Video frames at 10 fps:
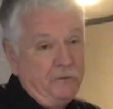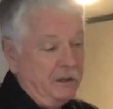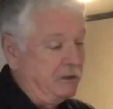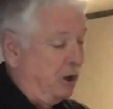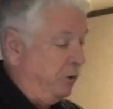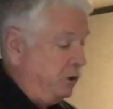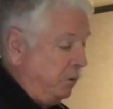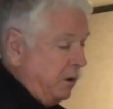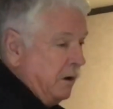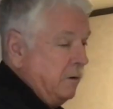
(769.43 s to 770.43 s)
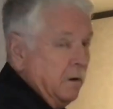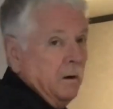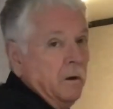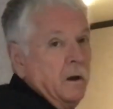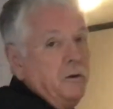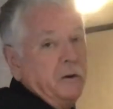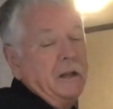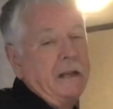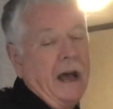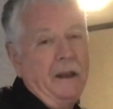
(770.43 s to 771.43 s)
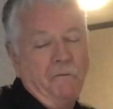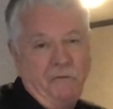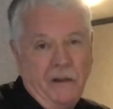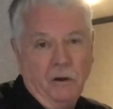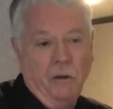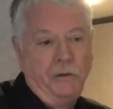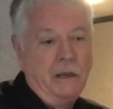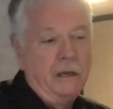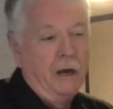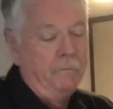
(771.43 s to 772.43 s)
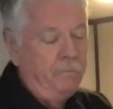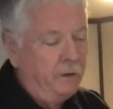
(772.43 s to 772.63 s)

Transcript: And so you can kind of feel the